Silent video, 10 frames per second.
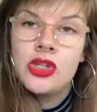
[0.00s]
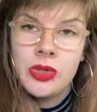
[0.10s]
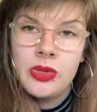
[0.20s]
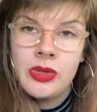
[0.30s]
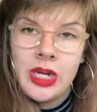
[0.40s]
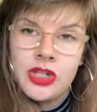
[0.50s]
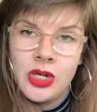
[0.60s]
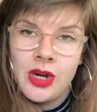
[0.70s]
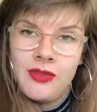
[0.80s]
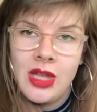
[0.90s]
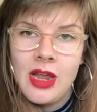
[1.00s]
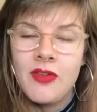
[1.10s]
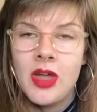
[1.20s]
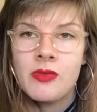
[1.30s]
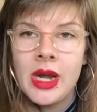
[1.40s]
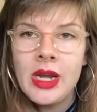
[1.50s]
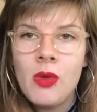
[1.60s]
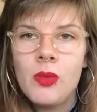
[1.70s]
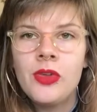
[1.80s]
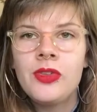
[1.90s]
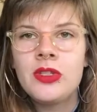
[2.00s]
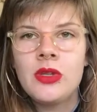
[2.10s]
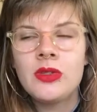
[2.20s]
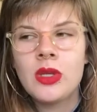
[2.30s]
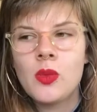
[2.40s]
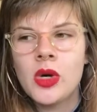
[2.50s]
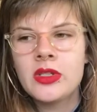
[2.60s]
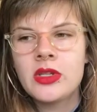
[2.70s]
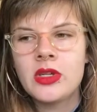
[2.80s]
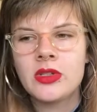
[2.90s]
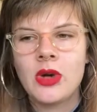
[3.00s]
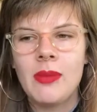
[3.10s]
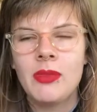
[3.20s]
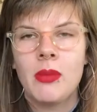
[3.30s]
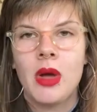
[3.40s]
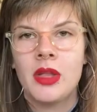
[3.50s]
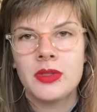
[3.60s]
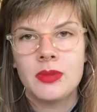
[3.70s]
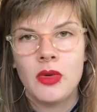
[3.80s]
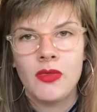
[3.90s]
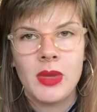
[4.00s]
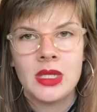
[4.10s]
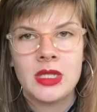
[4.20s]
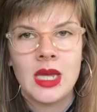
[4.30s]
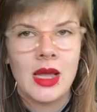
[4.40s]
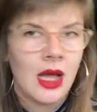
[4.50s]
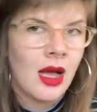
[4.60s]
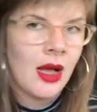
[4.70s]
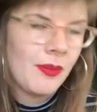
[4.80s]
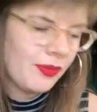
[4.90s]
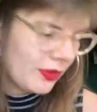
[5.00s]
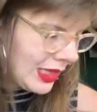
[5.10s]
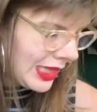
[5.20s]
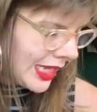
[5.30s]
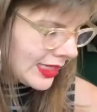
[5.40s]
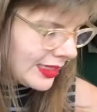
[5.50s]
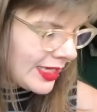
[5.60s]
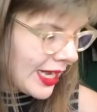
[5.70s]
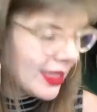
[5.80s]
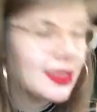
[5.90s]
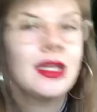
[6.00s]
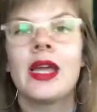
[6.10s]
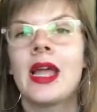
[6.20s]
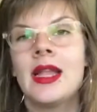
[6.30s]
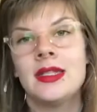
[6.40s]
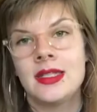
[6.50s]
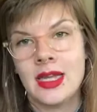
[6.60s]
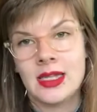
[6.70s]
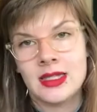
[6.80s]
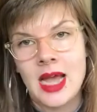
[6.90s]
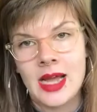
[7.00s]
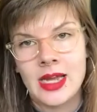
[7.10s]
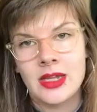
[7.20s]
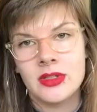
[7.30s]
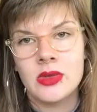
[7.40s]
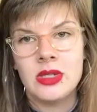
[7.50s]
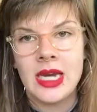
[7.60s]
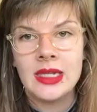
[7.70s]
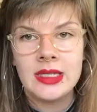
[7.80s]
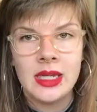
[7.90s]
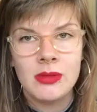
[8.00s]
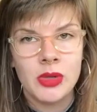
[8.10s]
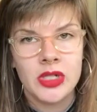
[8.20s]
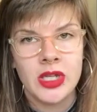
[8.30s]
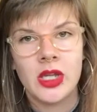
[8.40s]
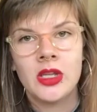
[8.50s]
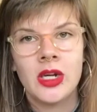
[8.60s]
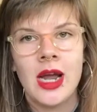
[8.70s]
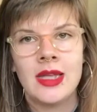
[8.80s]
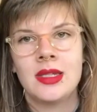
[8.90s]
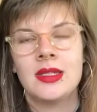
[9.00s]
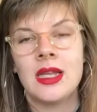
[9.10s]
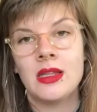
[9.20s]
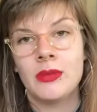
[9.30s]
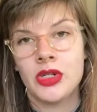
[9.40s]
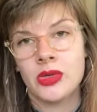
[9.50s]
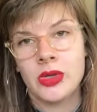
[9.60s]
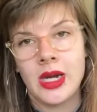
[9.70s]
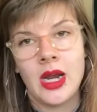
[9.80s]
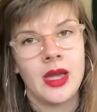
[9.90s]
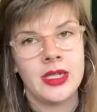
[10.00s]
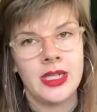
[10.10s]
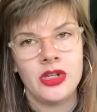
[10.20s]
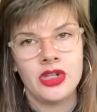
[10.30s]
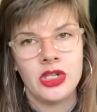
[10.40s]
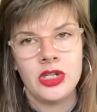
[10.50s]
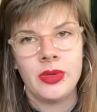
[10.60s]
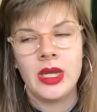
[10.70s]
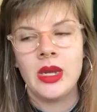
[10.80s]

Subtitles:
true nature of life. And right now Woolf is using words to describe the moth's movement, like dancing and zigzagging. So dancing in particular has a celebratory connotation to it.